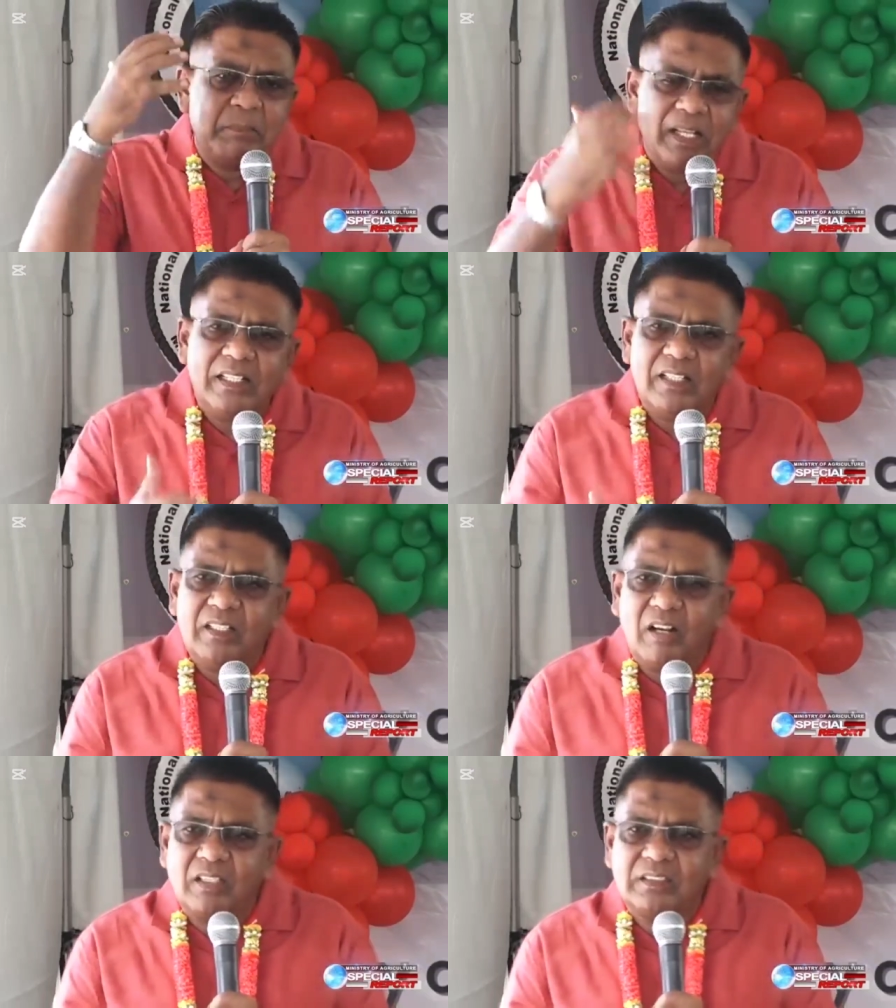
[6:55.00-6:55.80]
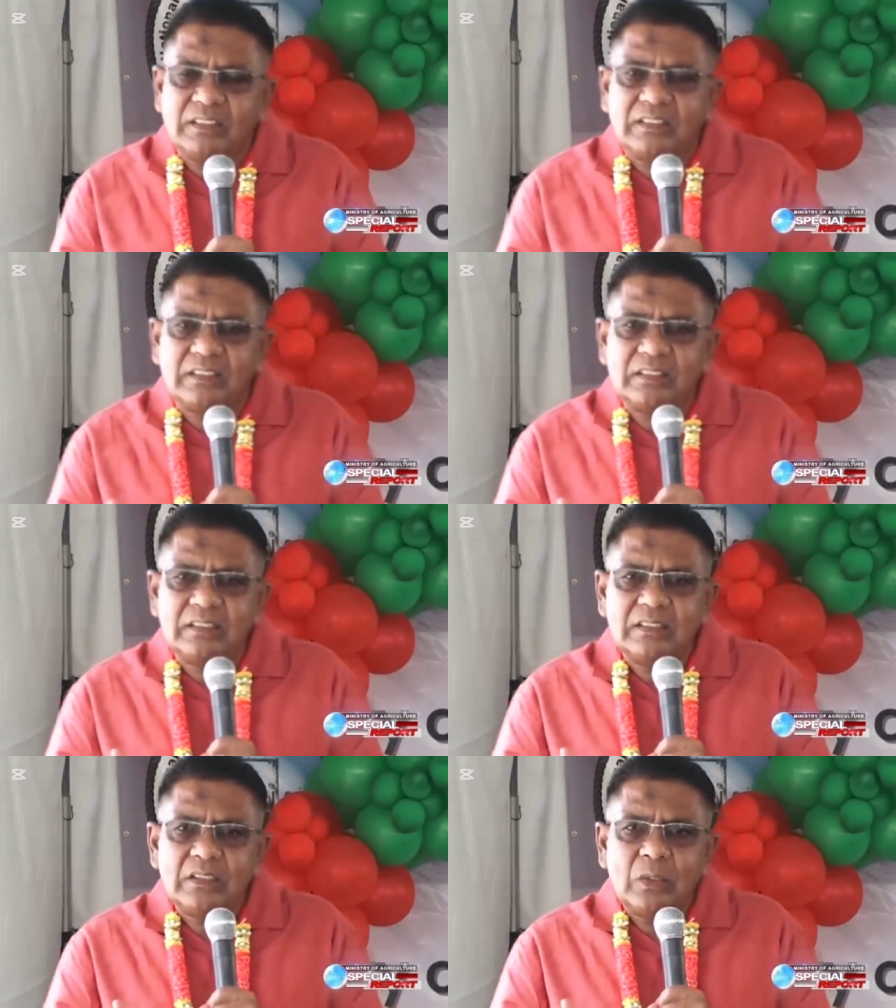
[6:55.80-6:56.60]
million
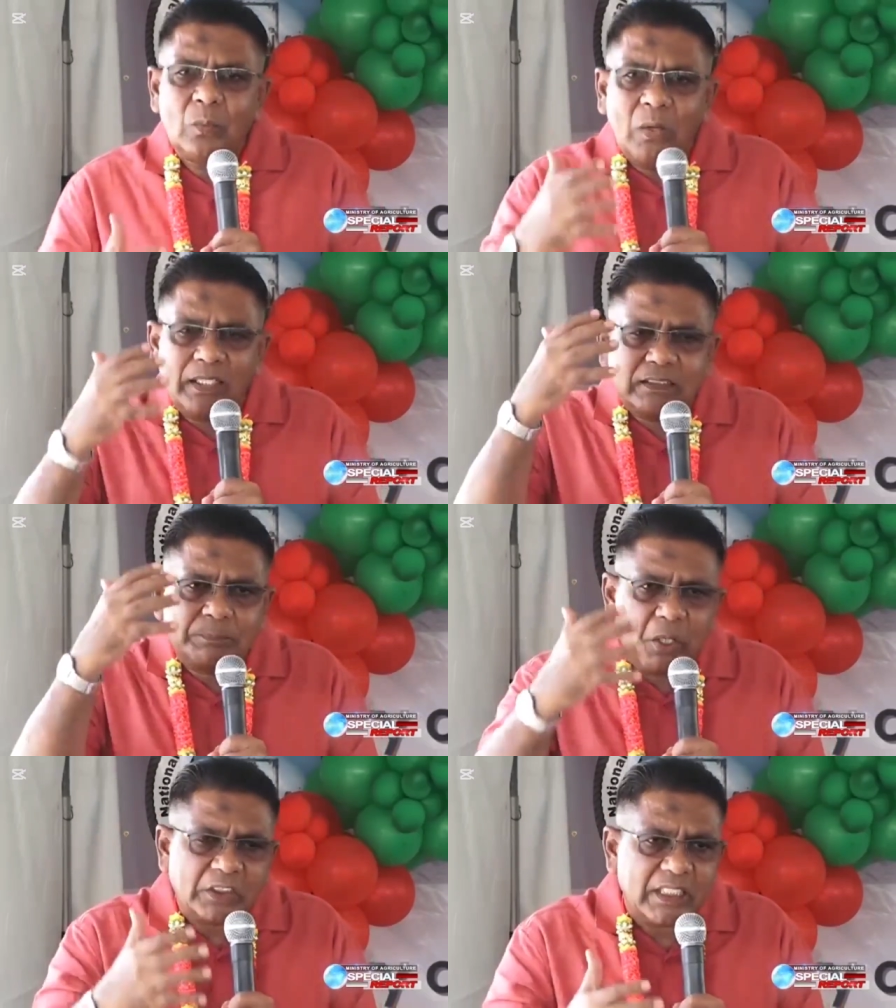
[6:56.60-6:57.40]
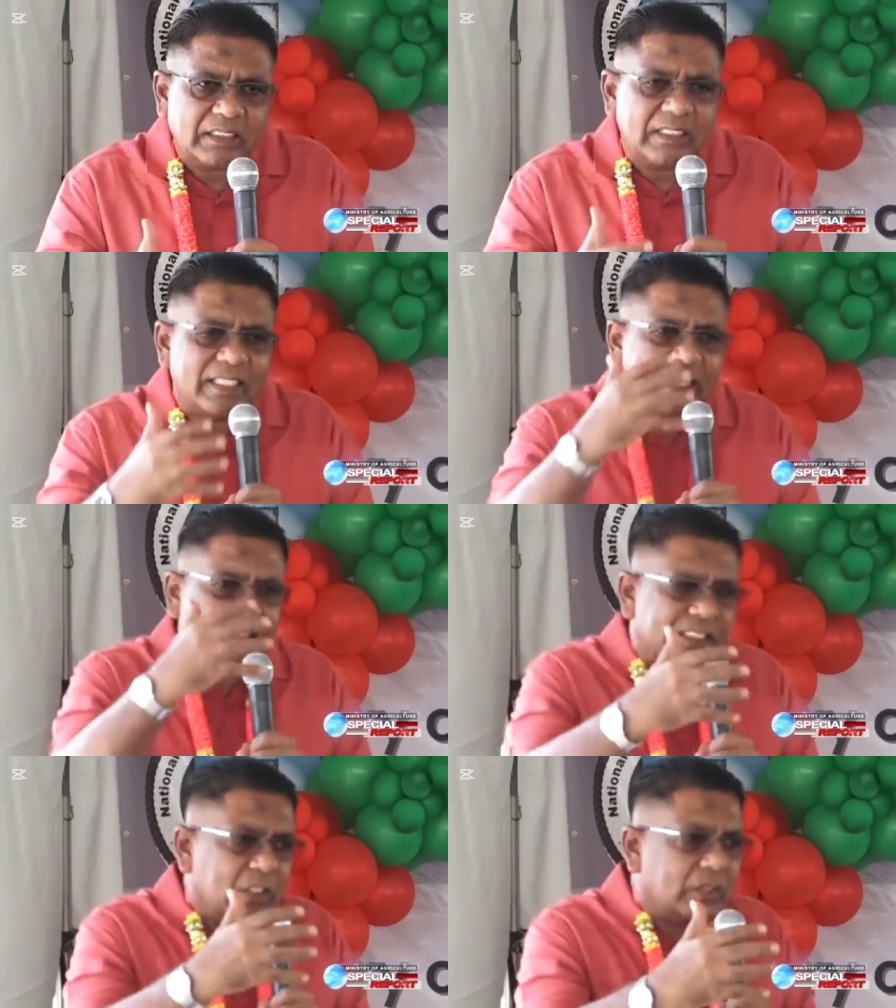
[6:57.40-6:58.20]
was budgeted and
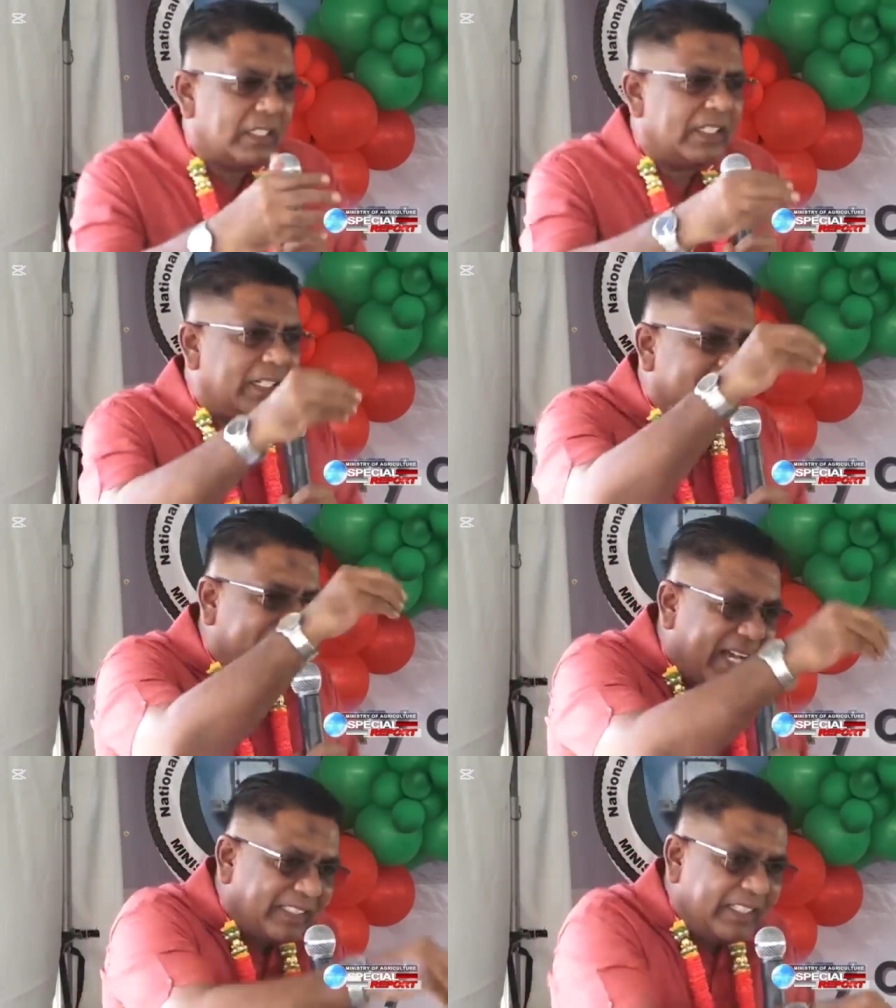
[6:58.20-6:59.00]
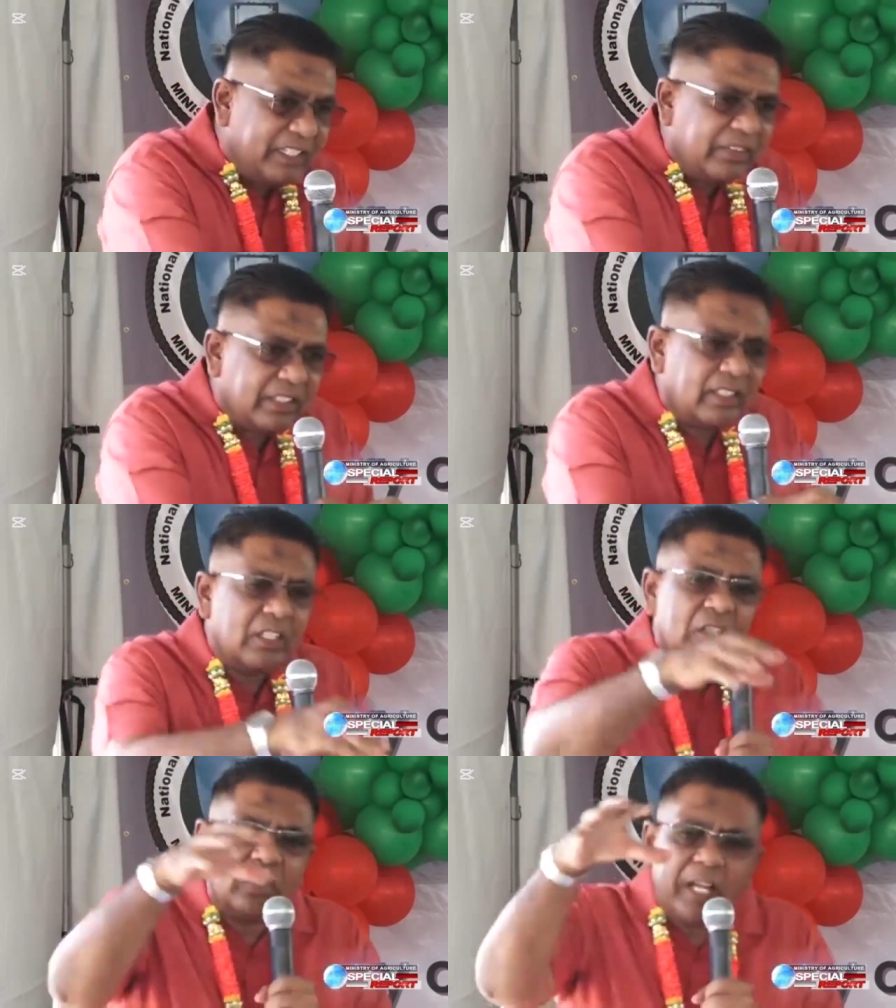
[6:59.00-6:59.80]
executed in that area to